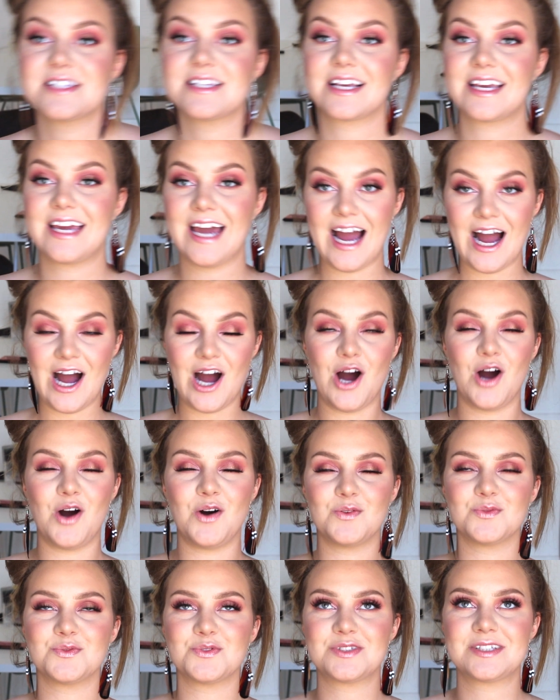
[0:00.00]
this
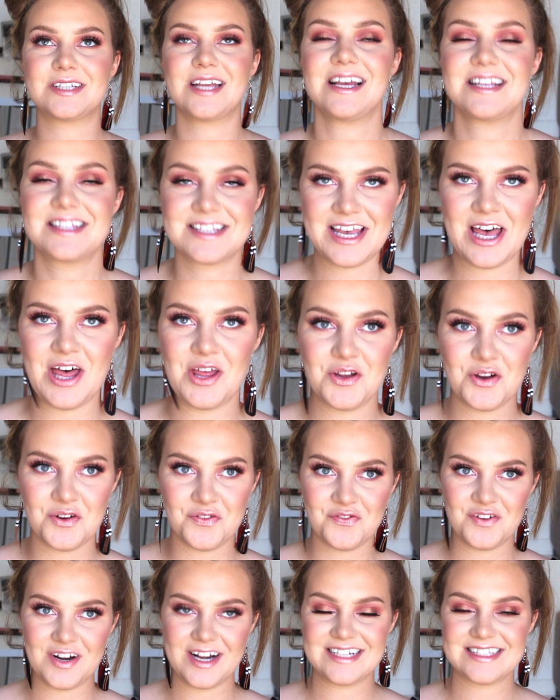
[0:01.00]
account, tell
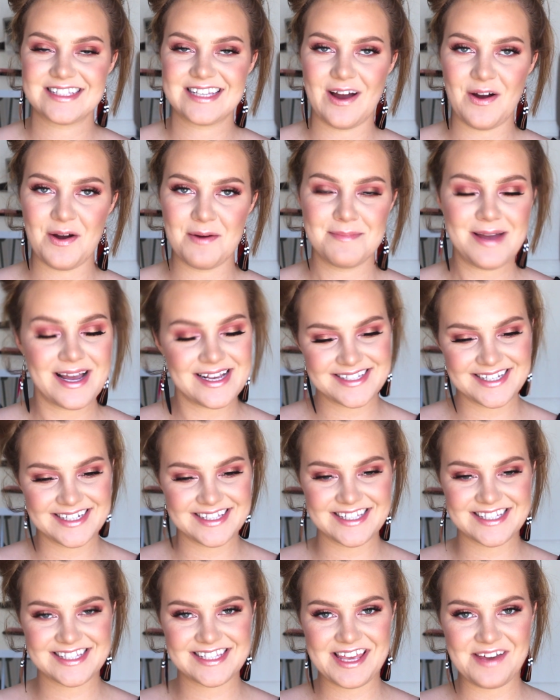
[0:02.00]
your friends how
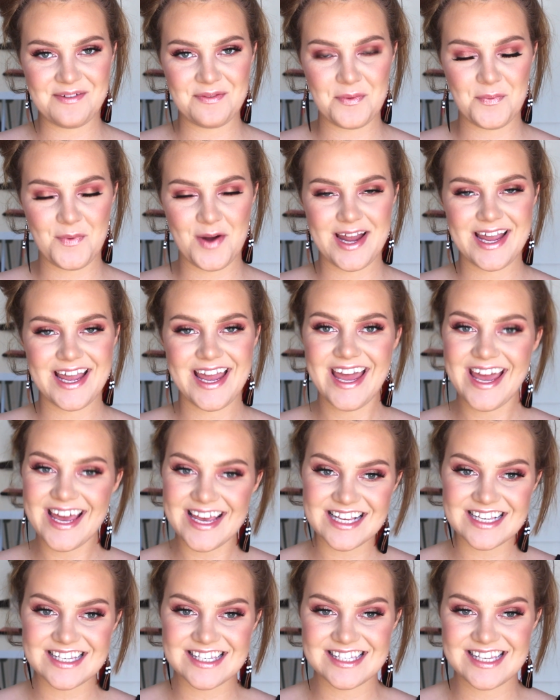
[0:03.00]
amazing this giveaway
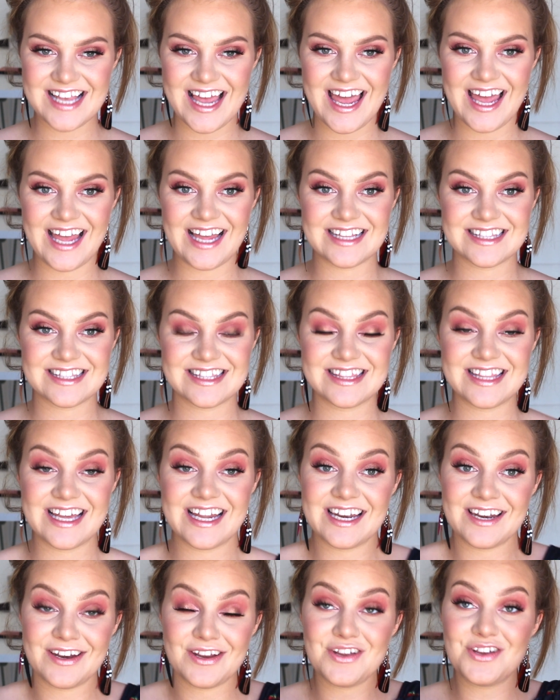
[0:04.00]
is, and
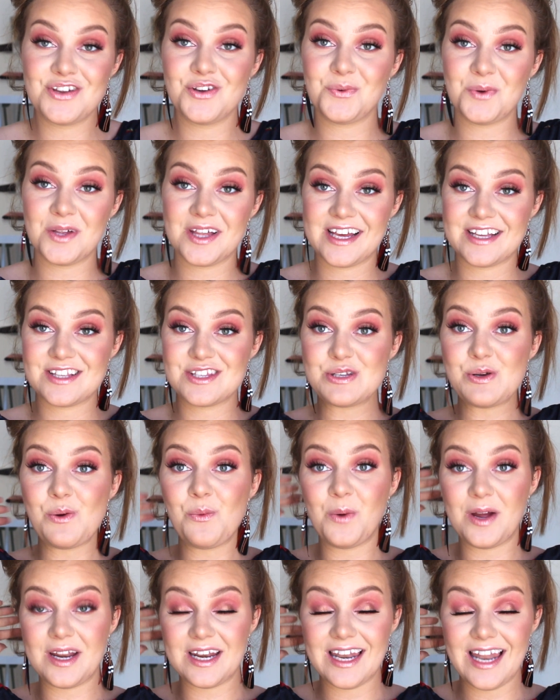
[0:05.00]
then you will get to
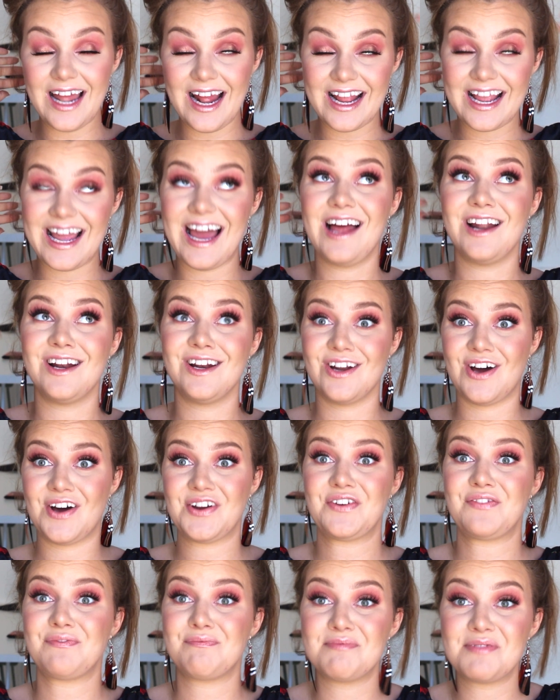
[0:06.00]
win like a
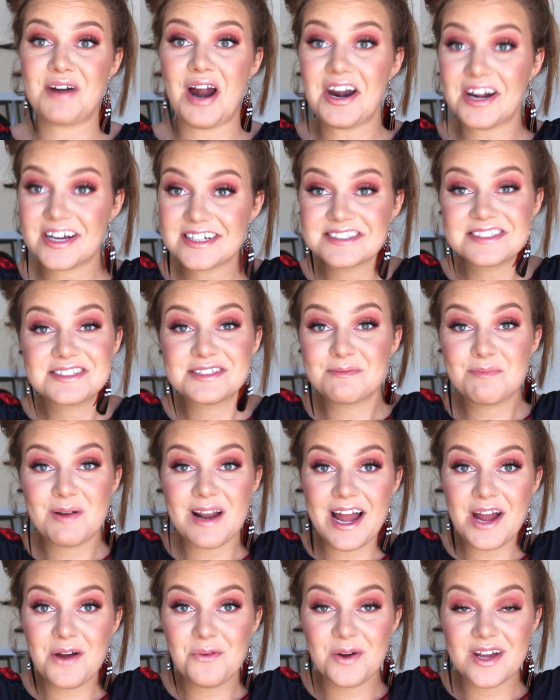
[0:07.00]
lot of products to
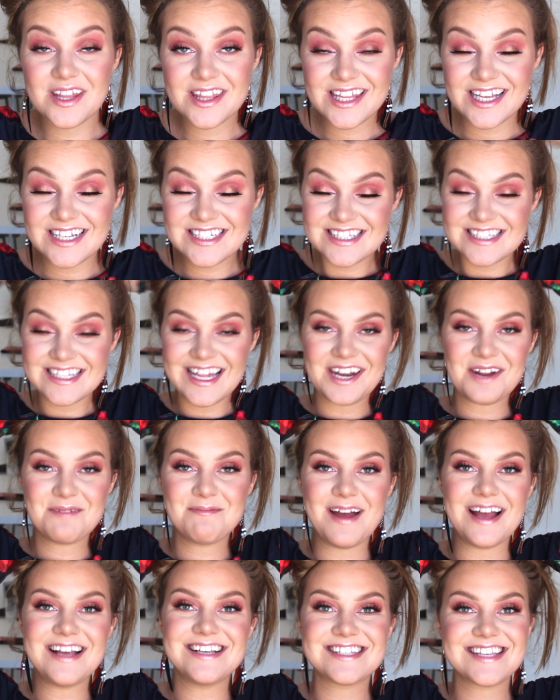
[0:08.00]
play with. Isn't that
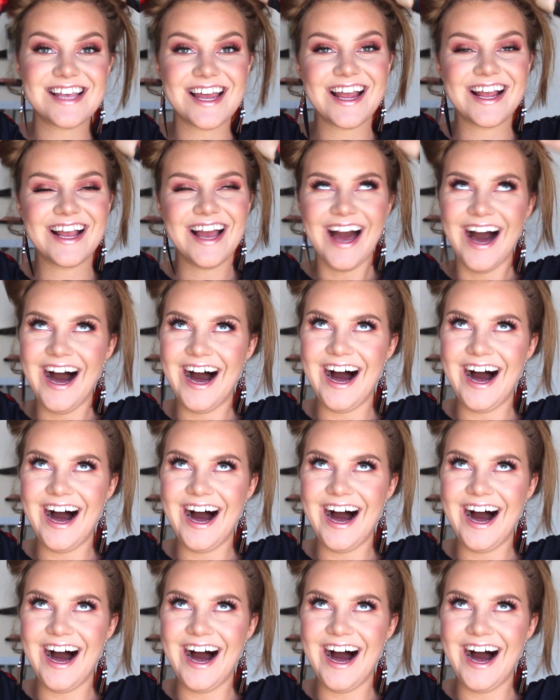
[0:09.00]
amazing?